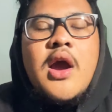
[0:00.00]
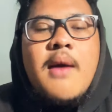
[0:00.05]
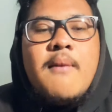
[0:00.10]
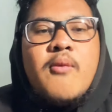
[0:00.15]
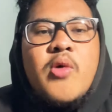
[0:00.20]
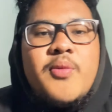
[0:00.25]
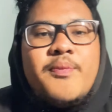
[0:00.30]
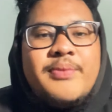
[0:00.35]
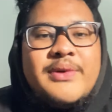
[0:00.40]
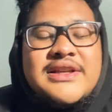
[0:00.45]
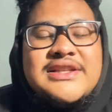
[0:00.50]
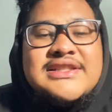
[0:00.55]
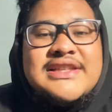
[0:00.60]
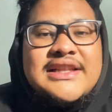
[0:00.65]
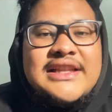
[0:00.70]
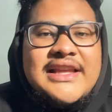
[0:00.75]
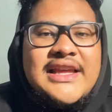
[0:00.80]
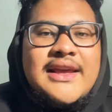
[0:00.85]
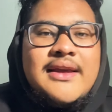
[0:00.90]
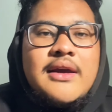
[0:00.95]
More
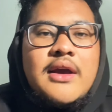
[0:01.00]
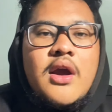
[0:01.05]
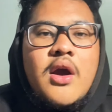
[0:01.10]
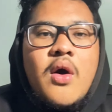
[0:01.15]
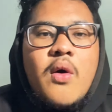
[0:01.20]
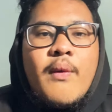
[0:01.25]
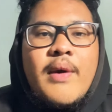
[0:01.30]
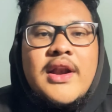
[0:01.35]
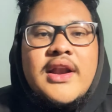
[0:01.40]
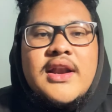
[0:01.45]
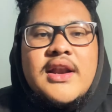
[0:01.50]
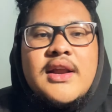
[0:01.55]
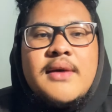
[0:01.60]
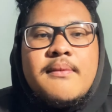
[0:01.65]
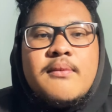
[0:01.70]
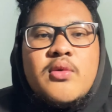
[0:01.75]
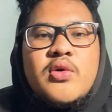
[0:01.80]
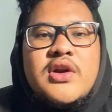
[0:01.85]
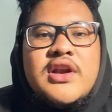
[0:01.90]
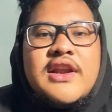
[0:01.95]
precisely, when the
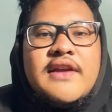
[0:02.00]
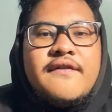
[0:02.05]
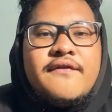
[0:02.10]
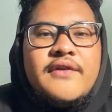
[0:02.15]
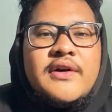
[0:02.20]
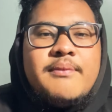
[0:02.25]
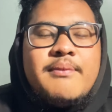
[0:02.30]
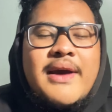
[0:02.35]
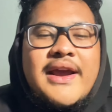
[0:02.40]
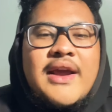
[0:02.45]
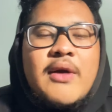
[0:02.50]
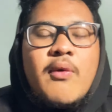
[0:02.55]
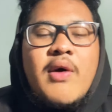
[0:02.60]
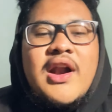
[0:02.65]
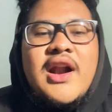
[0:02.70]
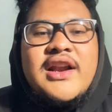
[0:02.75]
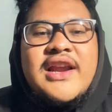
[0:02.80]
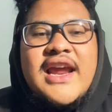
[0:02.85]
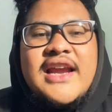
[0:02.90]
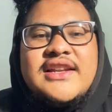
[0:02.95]
moon differed by
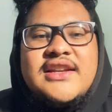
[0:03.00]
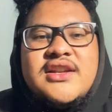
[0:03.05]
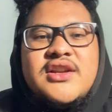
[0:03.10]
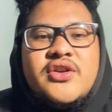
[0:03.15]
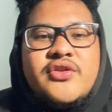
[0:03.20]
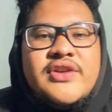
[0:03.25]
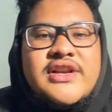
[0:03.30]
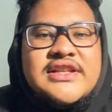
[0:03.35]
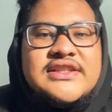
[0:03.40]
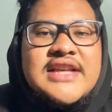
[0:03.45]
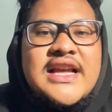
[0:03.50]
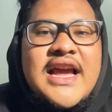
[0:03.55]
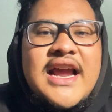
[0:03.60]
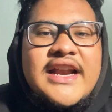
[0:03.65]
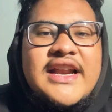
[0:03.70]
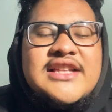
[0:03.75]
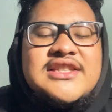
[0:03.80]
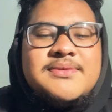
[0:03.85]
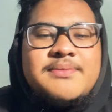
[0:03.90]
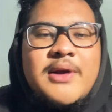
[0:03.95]
180 degrees,
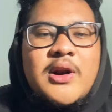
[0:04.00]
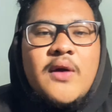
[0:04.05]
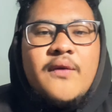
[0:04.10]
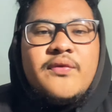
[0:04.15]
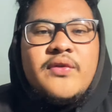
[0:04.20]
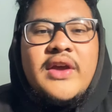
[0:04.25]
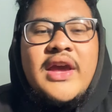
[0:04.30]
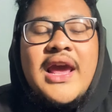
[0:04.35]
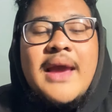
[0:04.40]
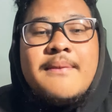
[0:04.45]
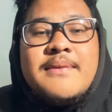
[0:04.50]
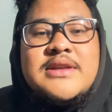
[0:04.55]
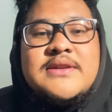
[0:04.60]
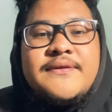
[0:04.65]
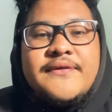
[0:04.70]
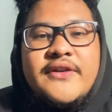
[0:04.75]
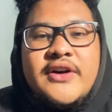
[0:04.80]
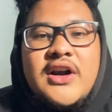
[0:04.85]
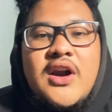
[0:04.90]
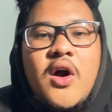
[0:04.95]
this means of the
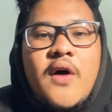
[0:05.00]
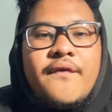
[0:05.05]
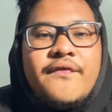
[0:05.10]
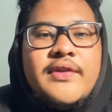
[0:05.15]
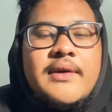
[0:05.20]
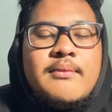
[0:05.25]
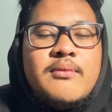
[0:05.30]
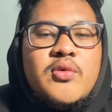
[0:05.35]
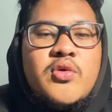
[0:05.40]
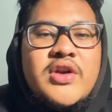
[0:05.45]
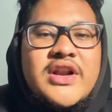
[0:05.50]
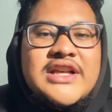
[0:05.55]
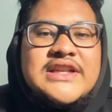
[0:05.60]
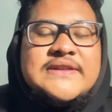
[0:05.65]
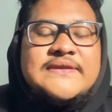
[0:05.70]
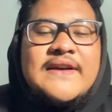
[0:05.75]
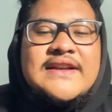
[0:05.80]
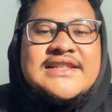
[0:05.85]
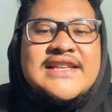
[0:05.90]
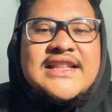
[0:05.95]
hemisphere of the moon is
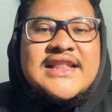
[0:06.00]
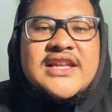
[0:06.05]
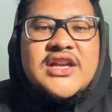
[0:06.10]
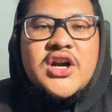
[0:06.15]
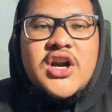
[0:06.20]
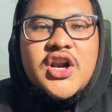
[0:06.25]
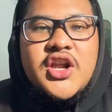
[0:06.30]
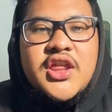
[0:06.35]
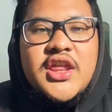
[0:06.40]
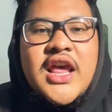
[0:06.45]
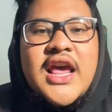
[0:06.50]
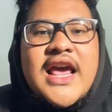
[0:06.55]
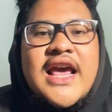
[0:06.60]
facing the earth,